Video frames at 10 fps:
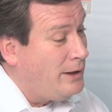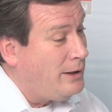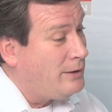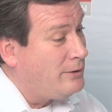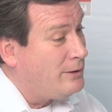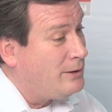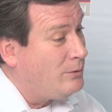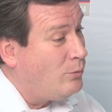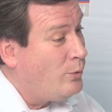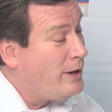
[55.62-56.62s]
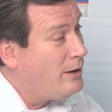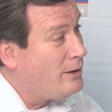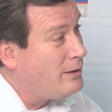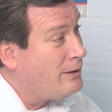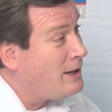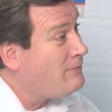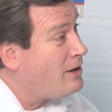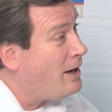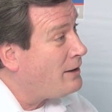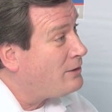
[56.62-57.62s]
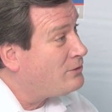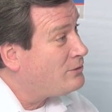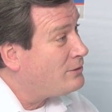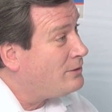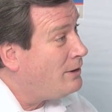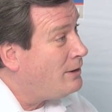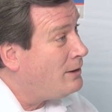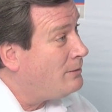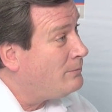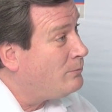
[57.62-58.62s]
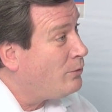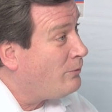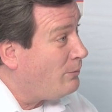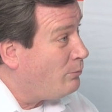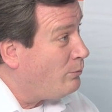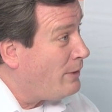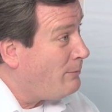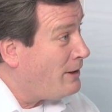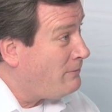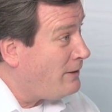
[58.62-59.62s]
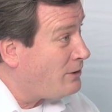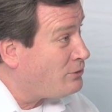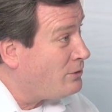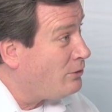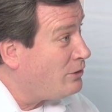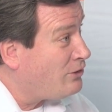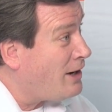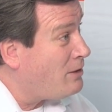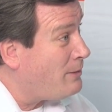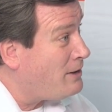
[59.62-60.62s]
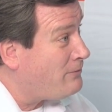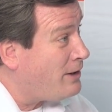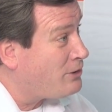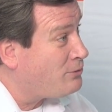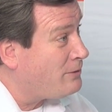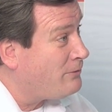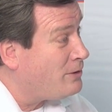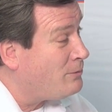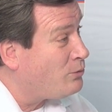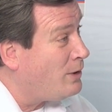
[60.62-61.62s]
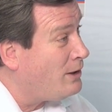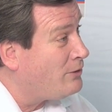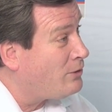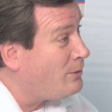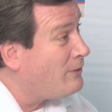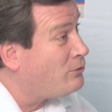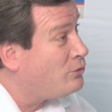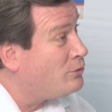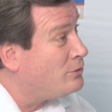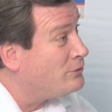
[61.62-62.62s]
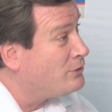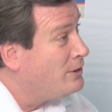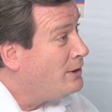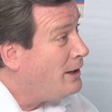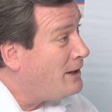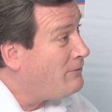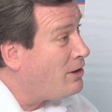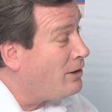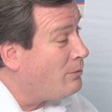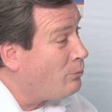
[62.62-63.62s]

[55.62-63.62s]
And um, we are an avionics um, manufacturer, design and manufacturing firm, as well as we have tools and avian